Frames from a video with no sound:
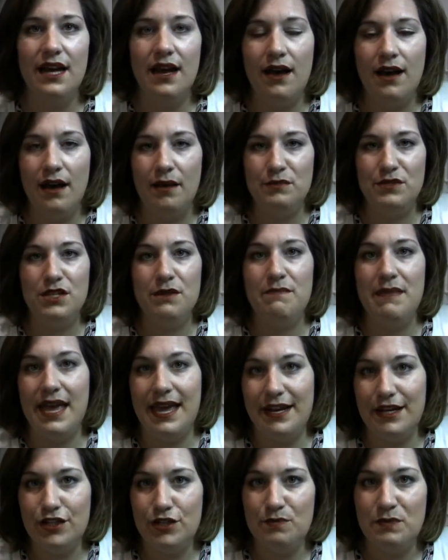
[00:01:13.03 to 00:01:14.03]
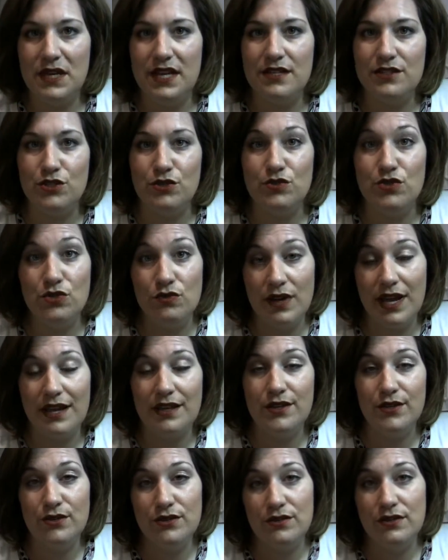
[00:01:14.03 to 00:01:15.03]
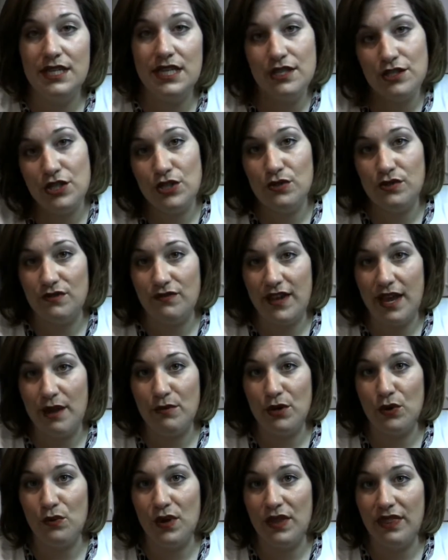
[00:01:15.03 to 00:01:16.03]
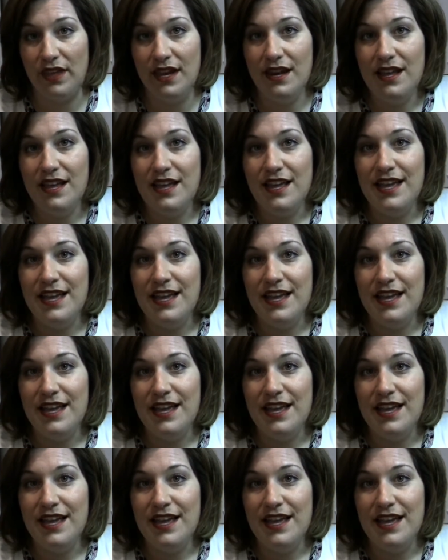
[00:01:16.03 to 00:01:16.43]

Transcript: to manage because you do not need to use fabric with it.